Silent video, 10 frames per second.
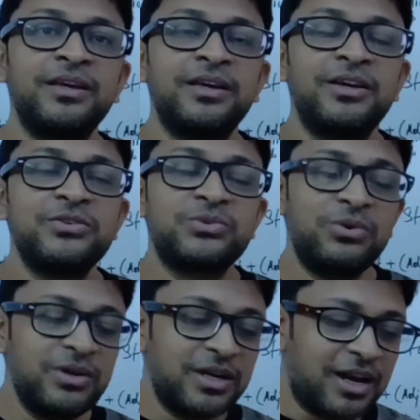
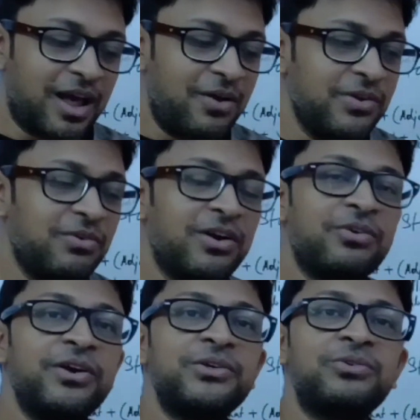So now you are
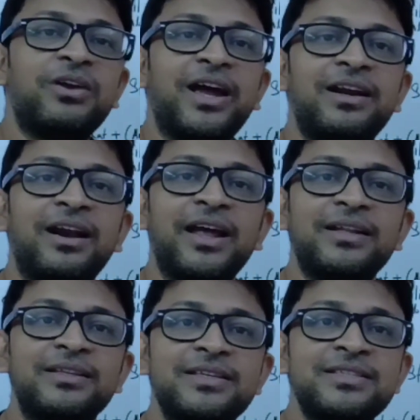going to write like
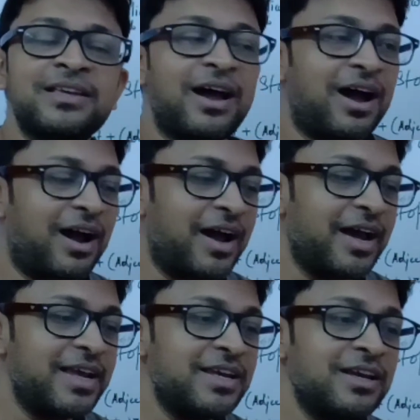this.
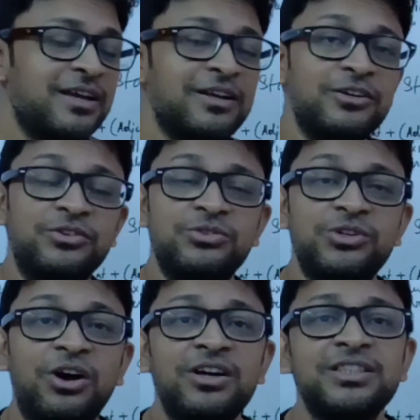I do
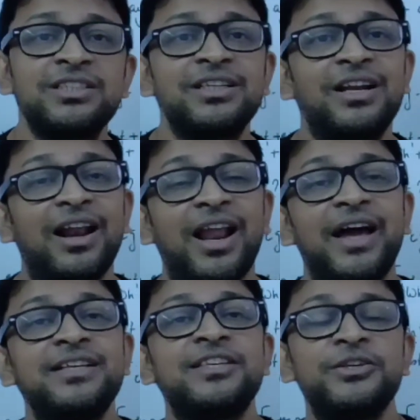not
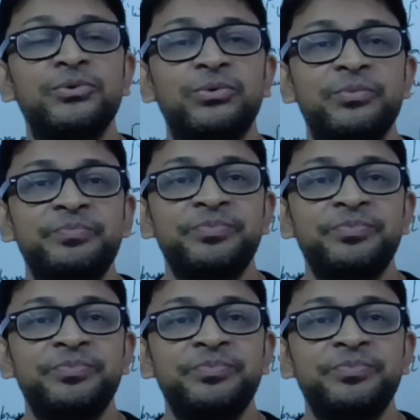like you.